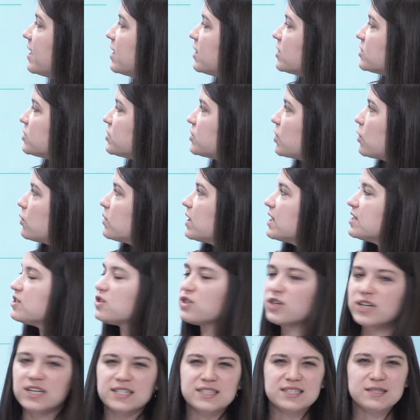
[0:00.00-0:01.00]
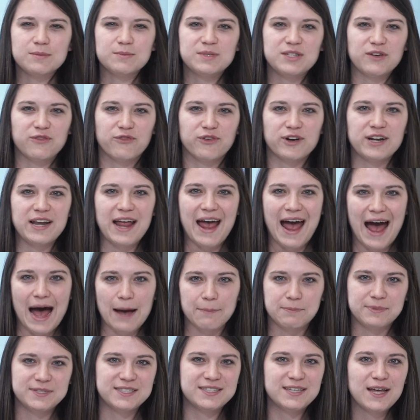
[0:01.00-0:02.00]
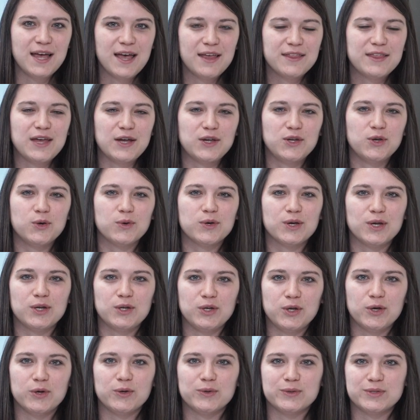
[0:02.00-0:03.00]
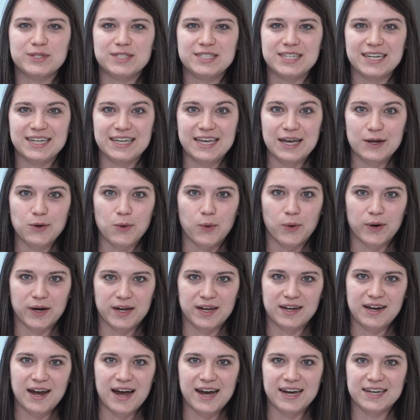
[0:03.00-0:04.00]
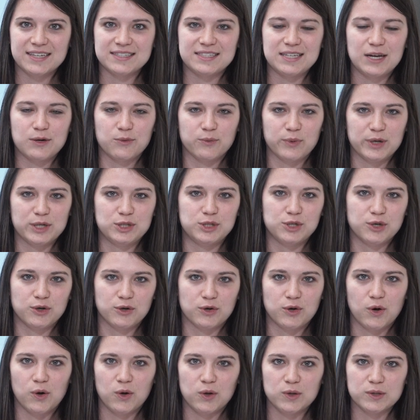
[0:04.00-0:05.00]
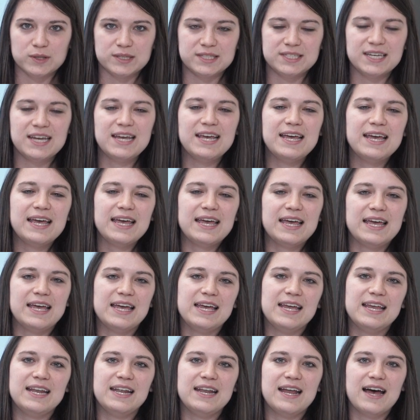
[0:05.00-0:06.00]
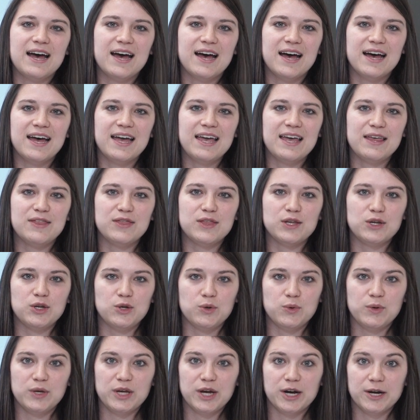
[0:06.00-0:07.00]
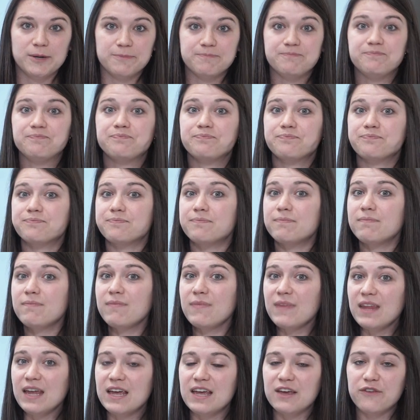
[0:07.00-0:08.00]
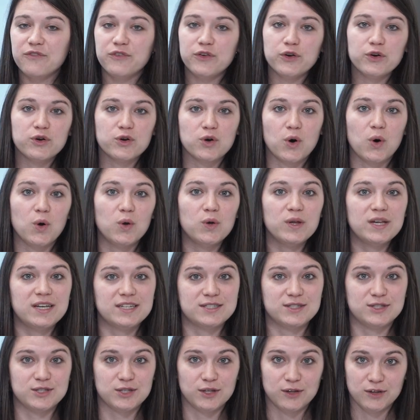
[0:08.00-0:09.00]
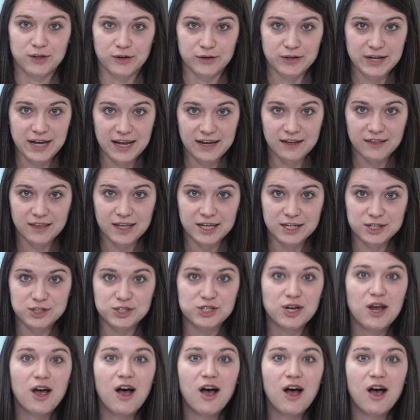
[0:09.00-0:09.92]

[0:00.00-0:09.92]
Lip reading: so let's look at some different apps that you can use to get organized and reach your goals in the new year. If your goal is to learn English,